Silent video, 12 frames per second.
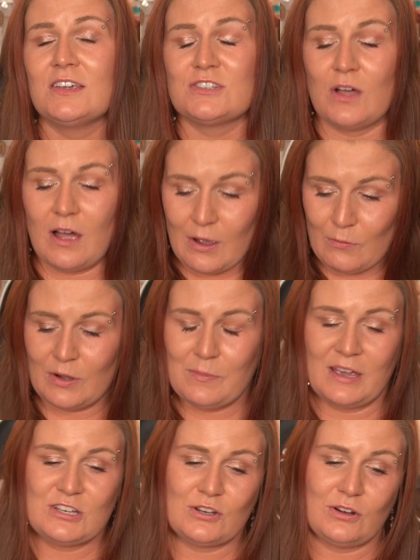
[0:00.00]
So I want to
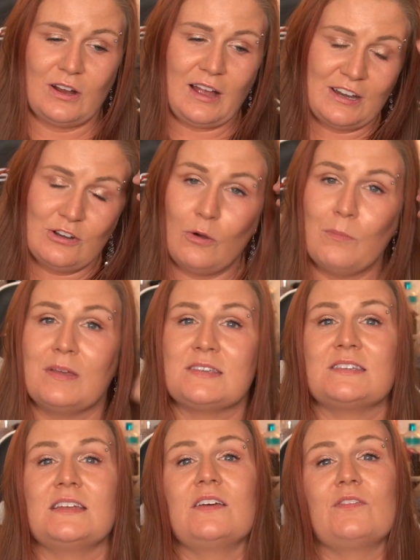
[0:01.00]
make sure I don't
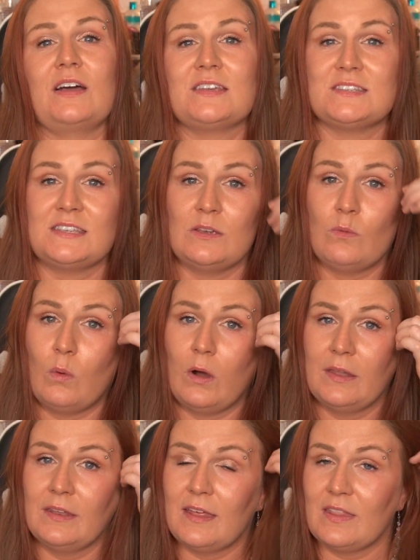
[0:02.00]
miss it if I see
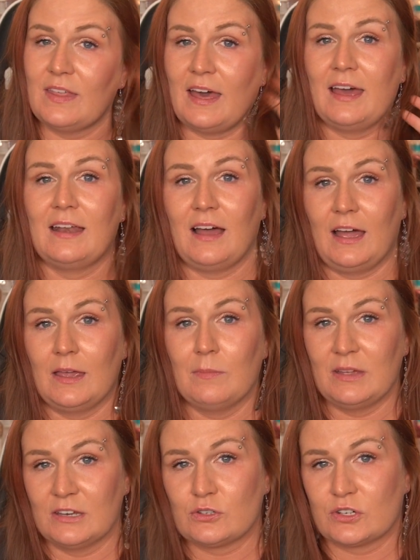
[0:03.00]
one that I
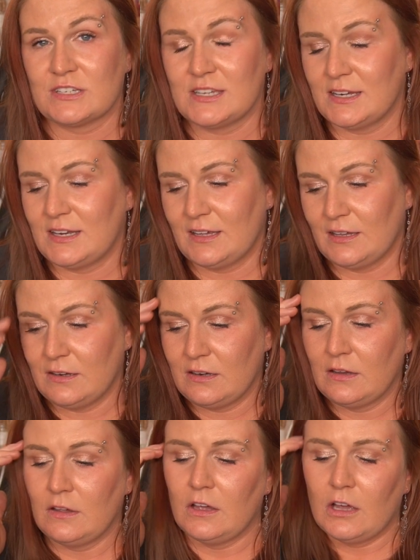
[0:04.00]
am interested in.
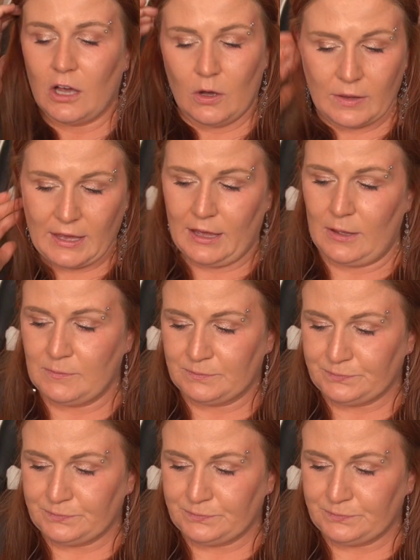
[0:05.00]
Okay.